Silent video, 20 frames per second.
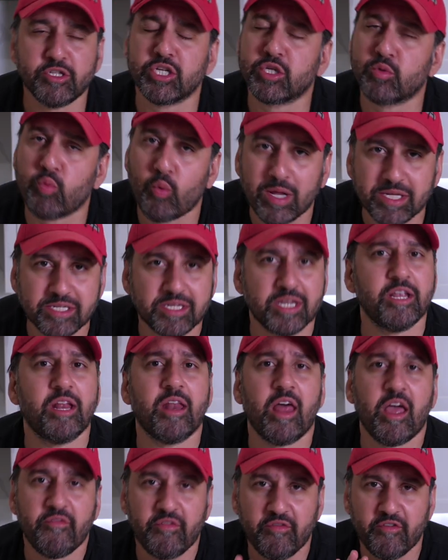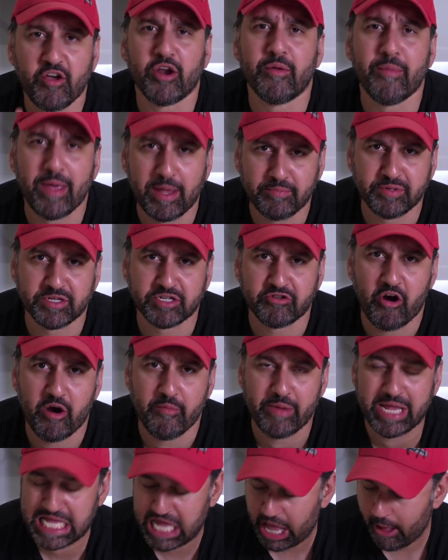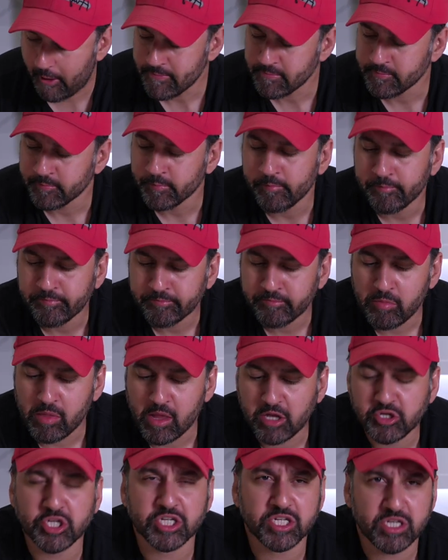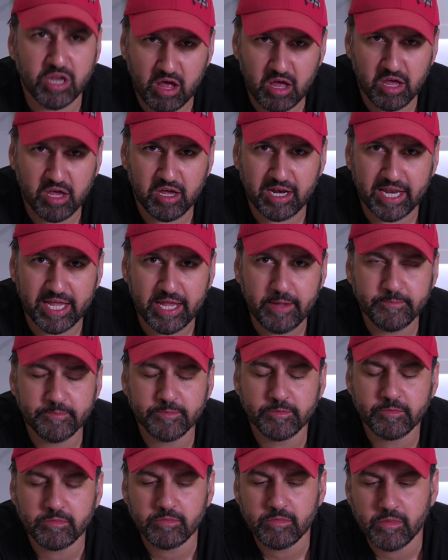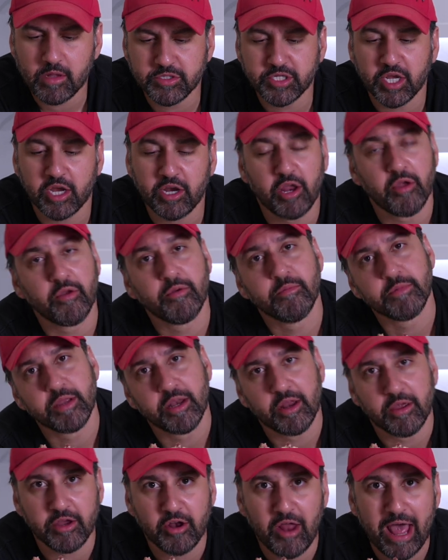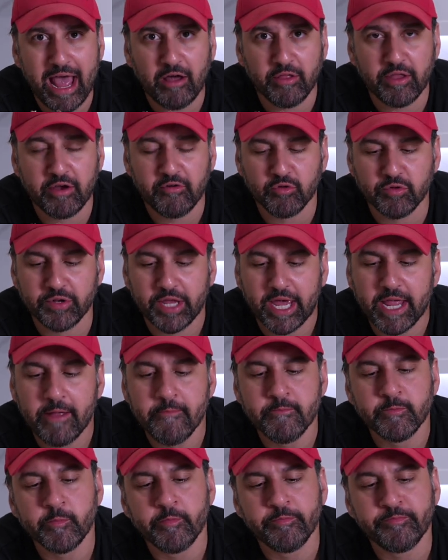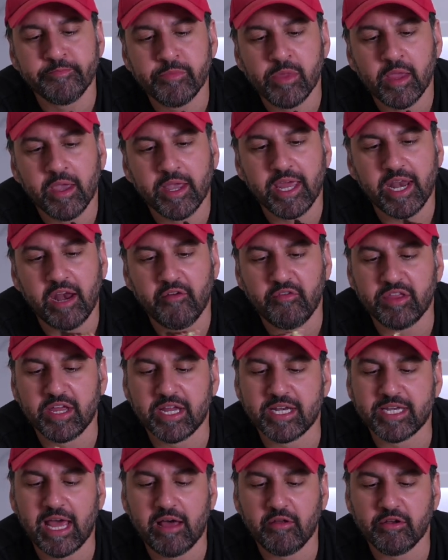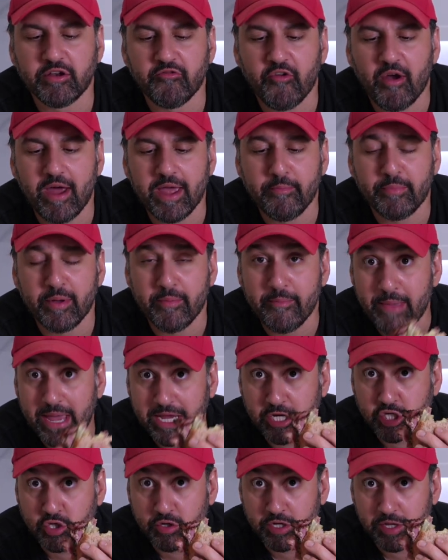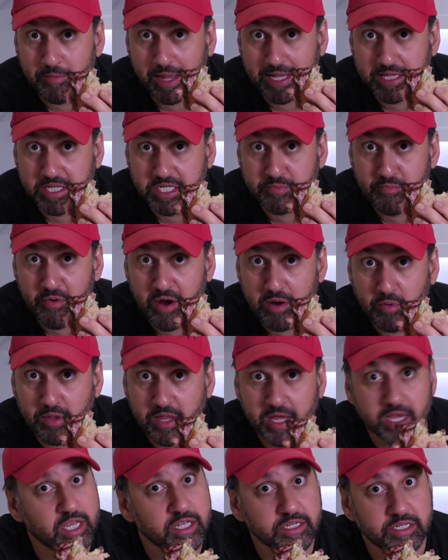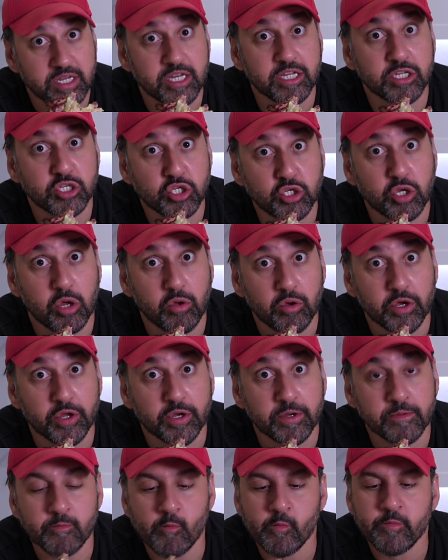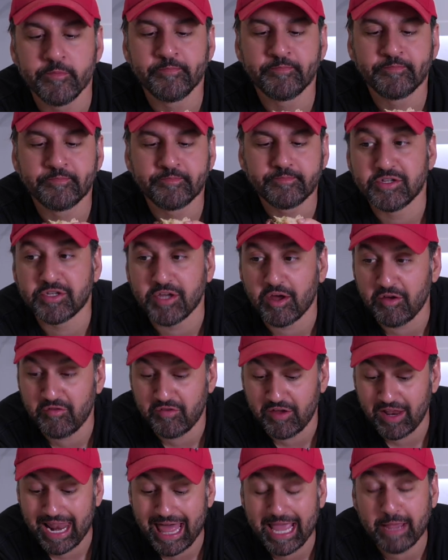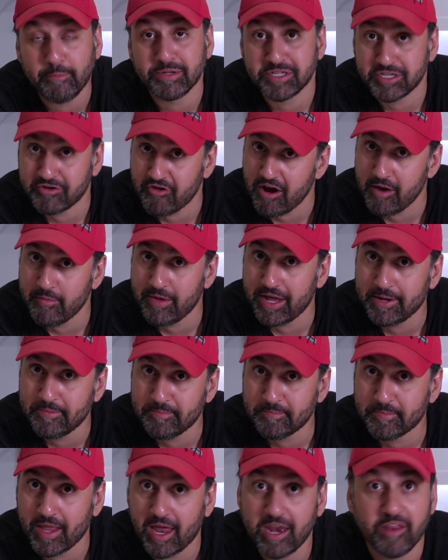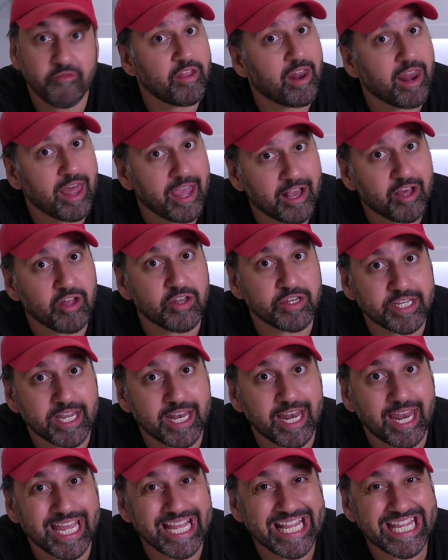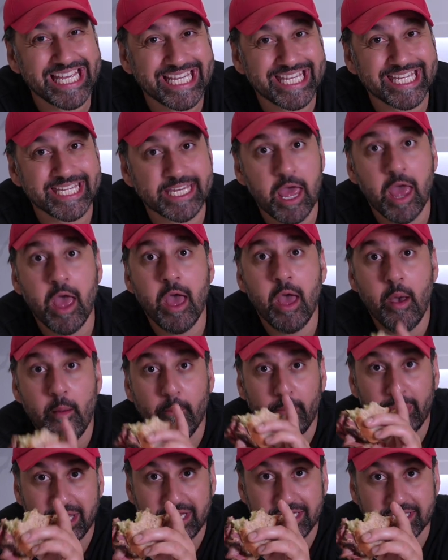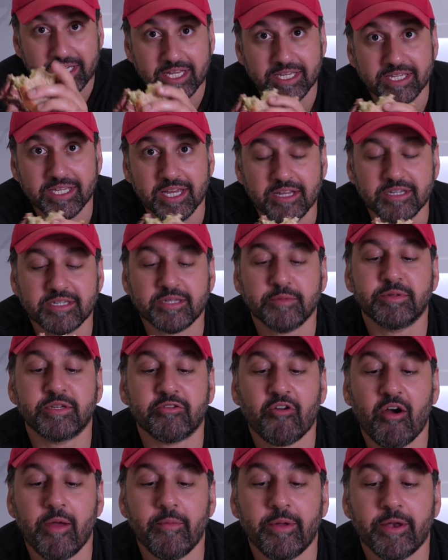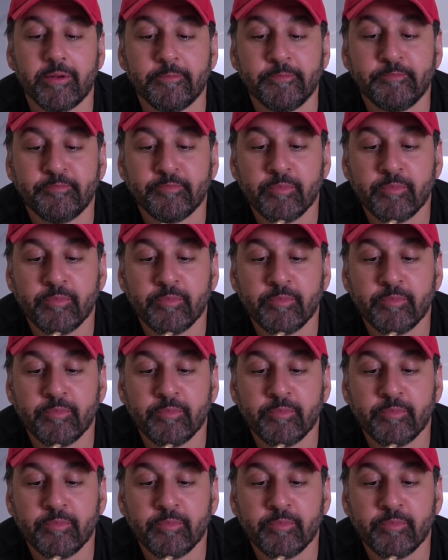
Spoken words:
Just once in your life, you've got to make pastrami. Just start early, so you're not out there all day. Get everything down and right, but make sure you make this bread with it because it is so good. So if you like pastrami, and if you like content like this, please consider subscribing.